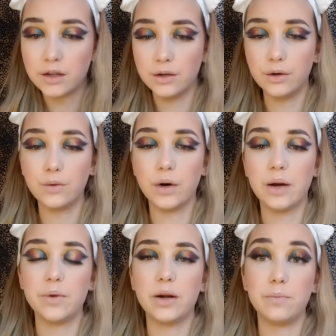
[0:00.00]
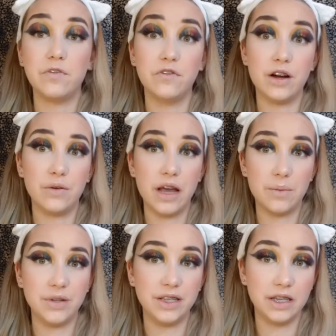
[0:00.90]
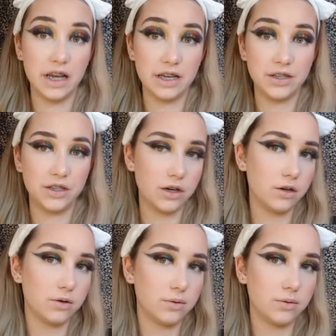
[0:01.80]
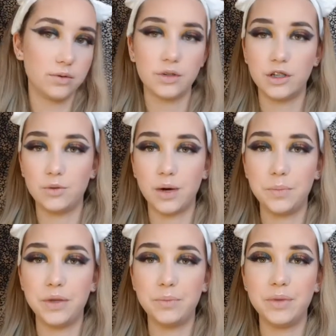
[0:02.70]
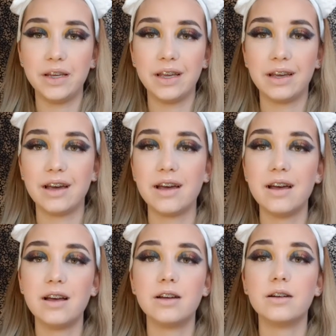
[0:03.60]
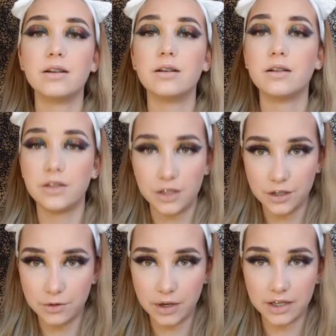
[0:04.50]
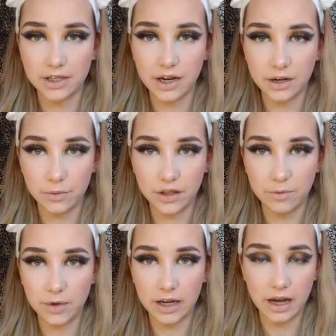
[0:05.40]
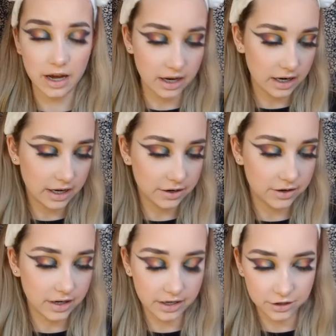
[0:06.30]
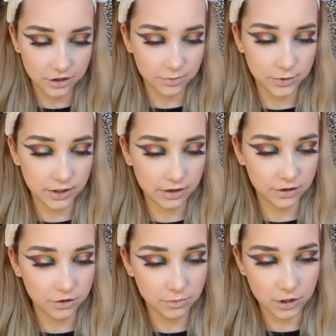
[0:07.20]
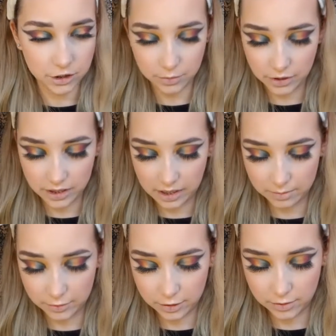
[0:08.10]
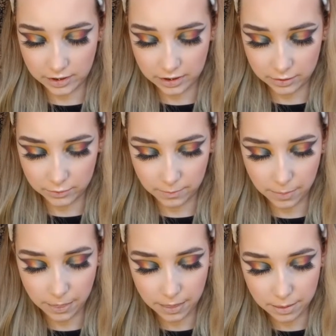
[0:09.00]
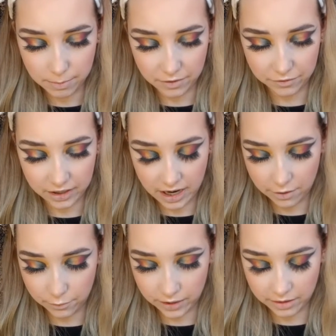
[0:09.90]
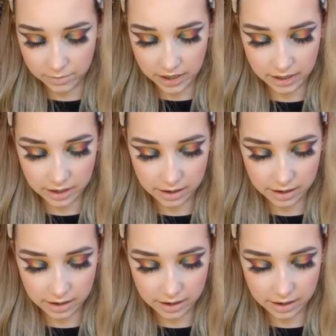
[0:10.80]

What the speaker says: Don't know why, but I'm very happy today, so don't mind me being too excited with my highlighter and just putting on too much, but I'm going to buff it out with my